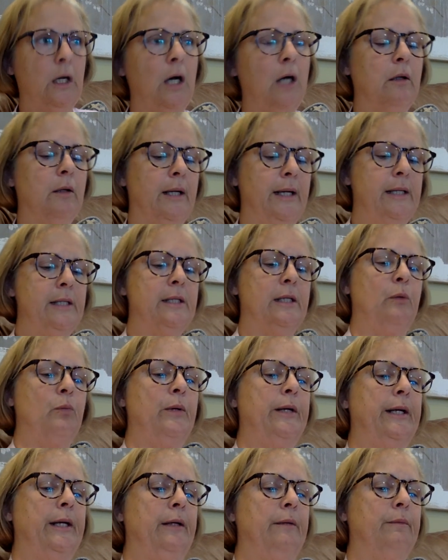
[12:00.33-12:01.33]
All right, said
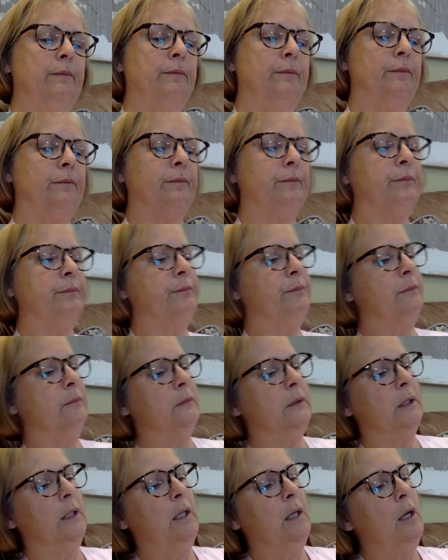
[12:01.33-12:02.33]
Winnie.
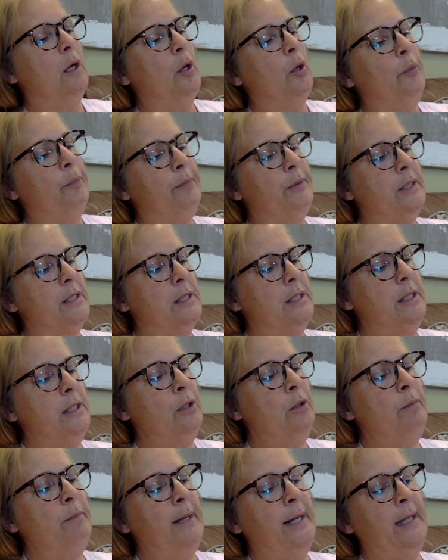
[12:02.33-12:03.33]
But
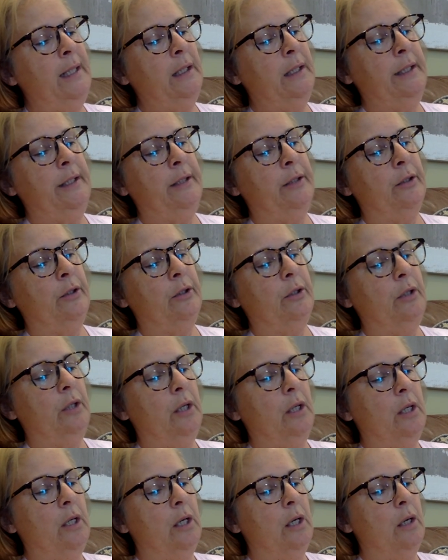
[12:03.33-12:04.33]
still Mae lingered.
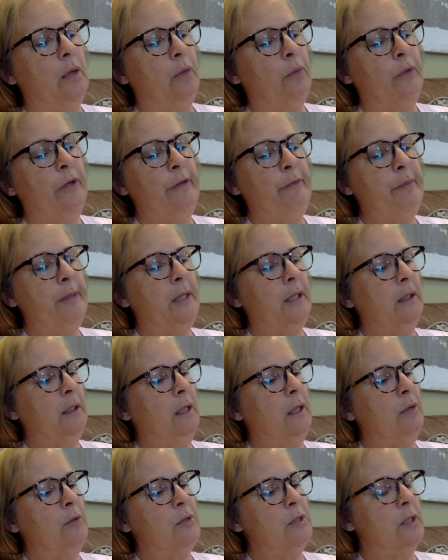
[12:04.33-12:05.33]
We've been
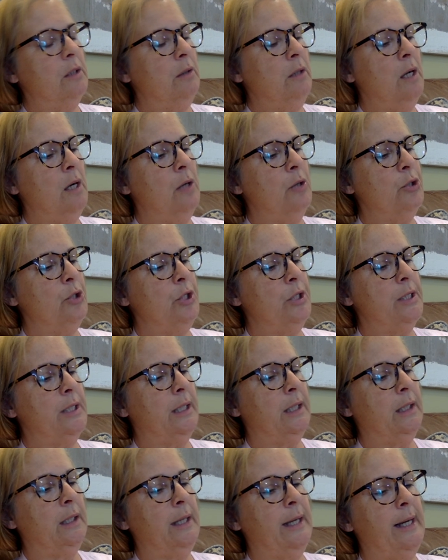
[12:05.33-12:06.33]
alone so long, she
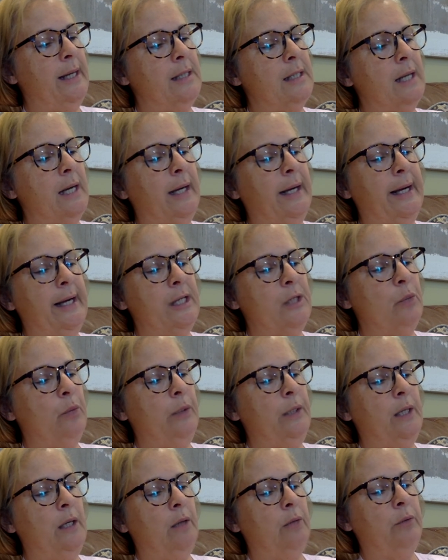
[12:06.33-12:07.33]
said at last. I guess
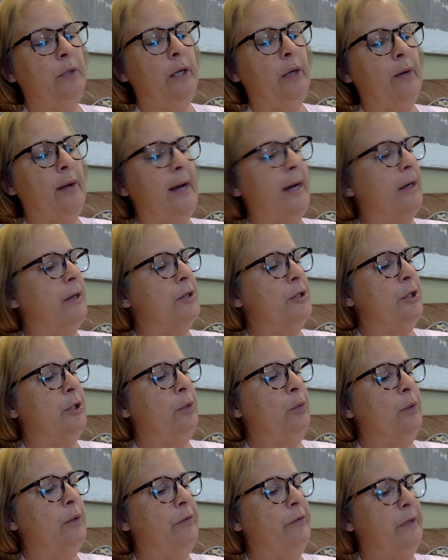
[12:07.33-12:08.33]
we don't know how to
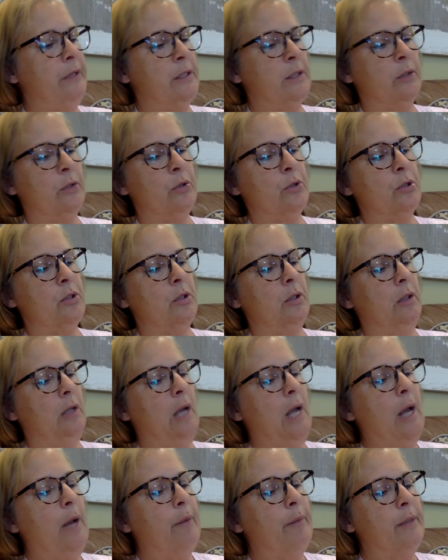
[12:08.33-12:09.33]
do with visitors.
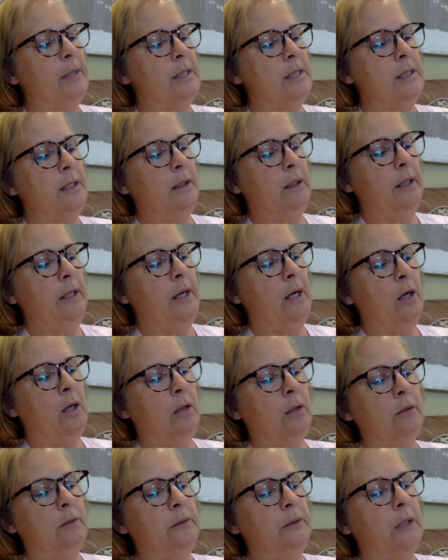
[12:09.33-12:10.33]
But still in
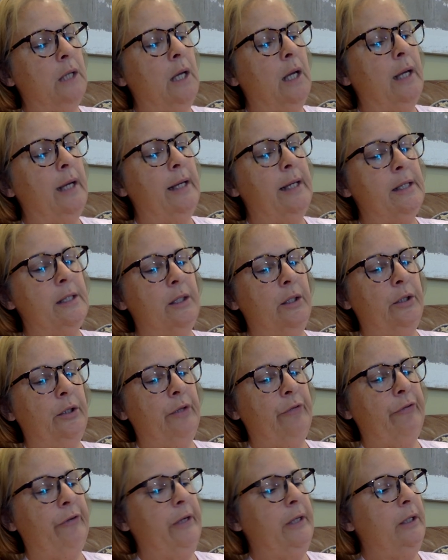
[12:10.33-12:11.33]
all, it's a
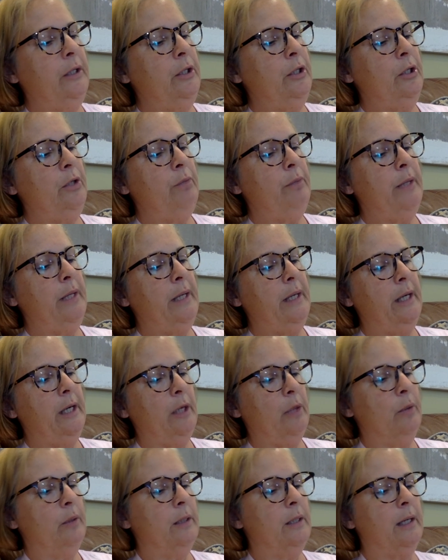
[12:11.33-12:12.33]
good feeling you being
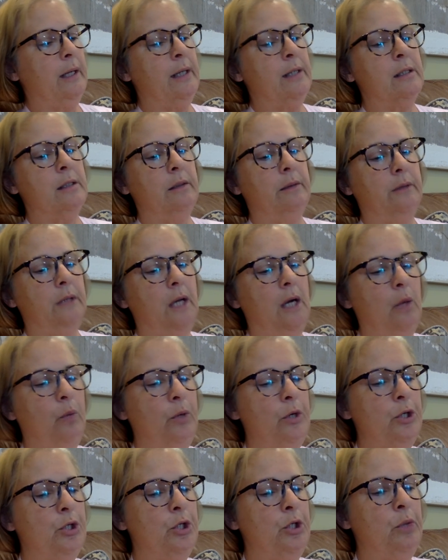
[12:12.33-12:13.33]
here with us. I
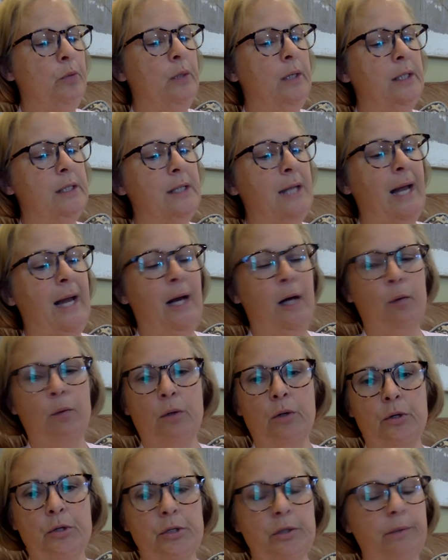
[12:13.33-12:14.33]
wish you was
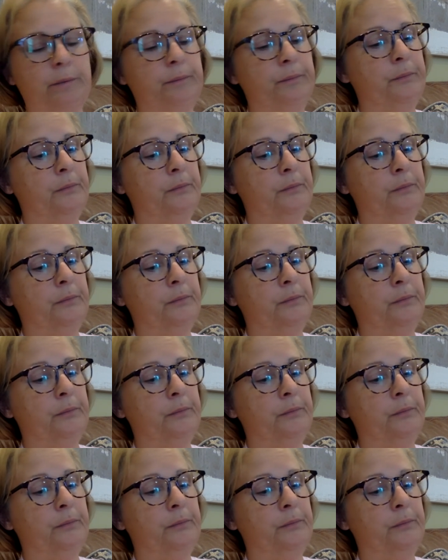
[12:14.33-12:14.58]
ours.